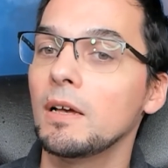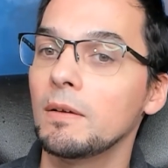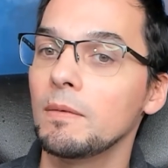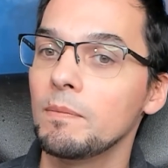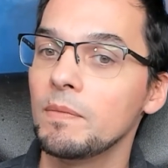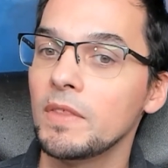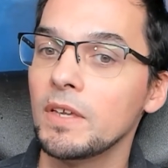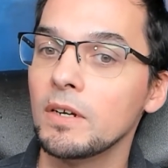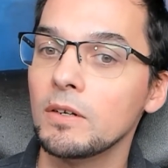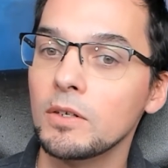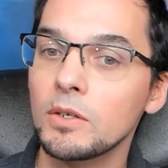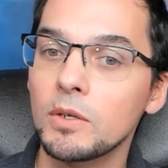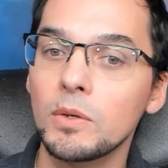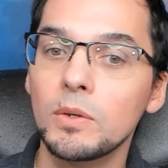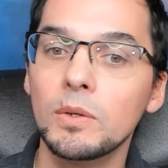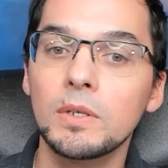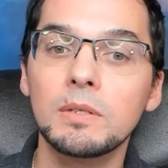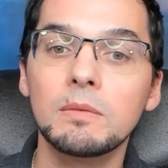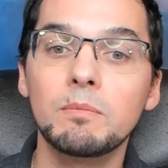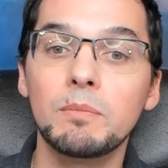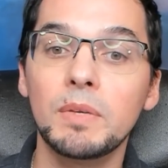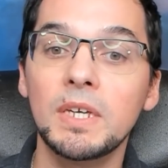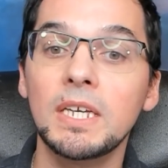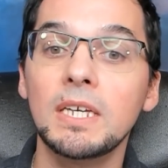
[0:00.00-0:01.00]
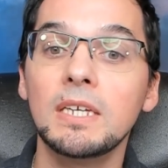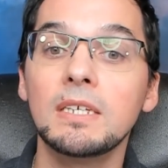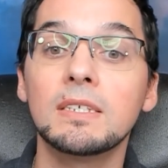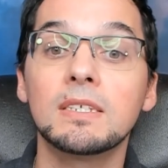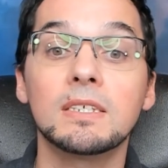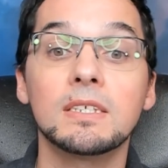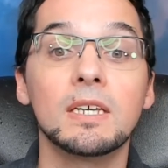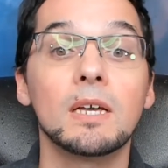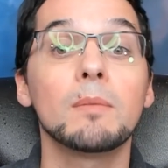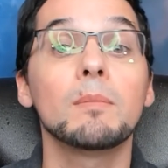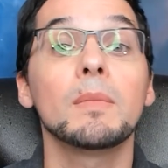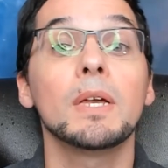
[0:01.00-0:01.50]
there could be
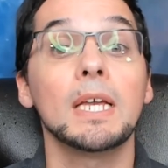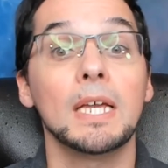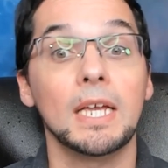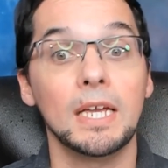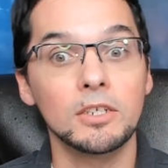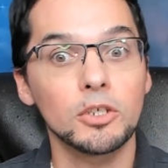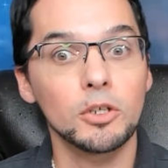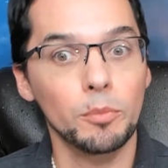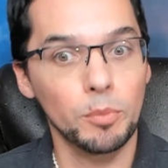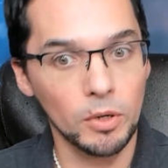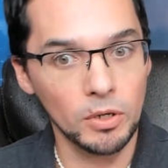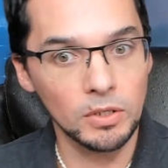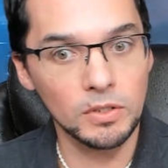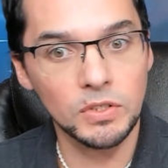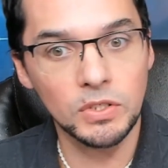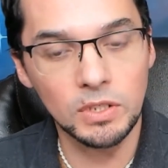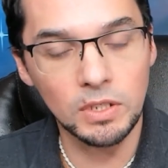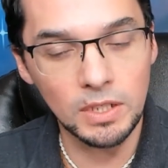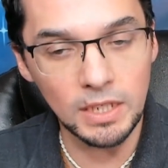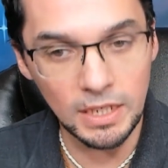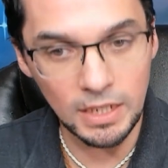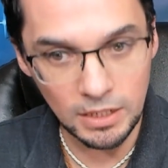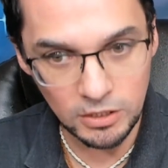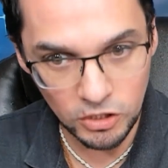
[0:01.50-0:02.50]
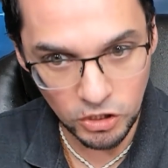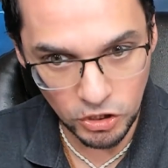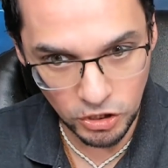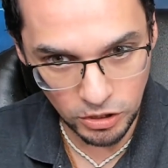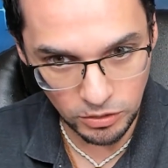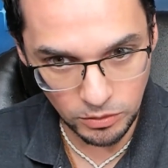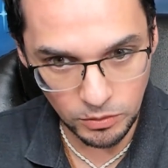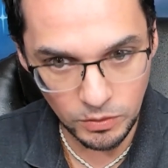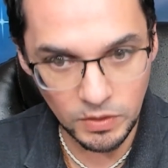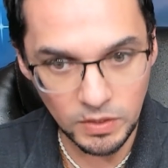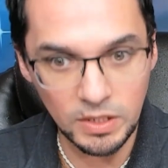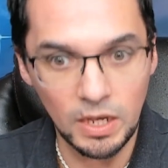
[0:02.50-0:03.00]
some interpersonal
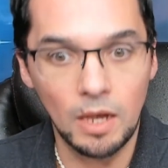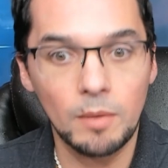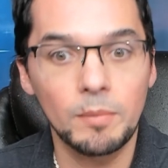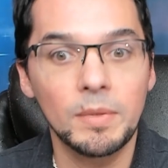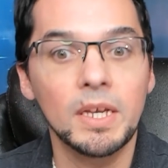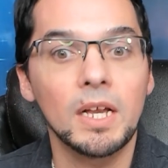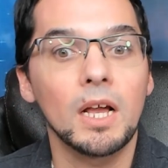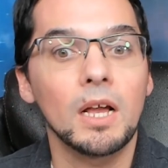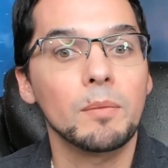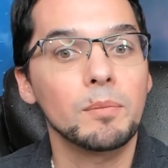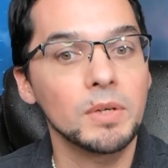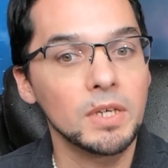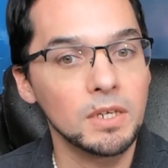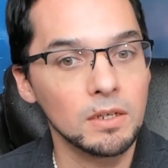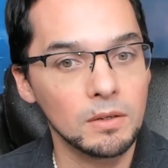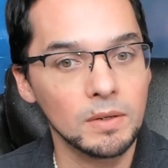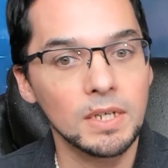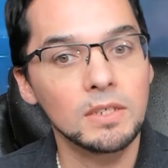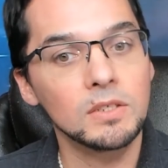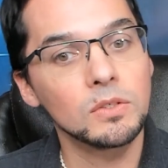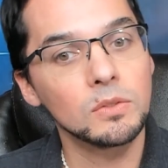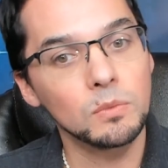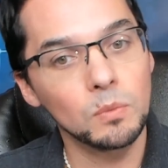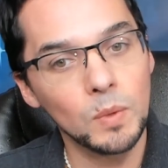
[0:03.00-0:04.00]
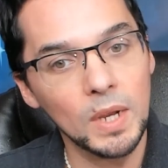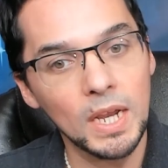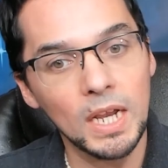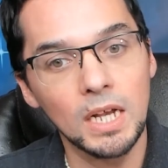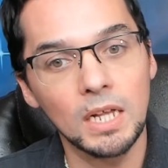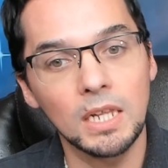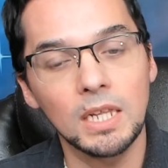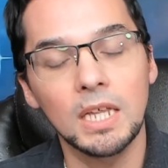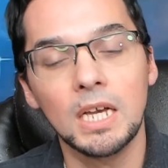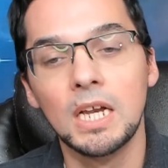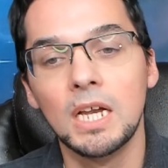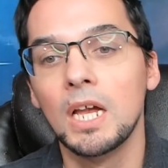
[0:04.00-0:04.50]
issues coming up here as
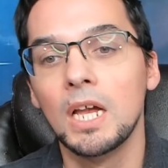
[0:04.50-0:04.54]
well.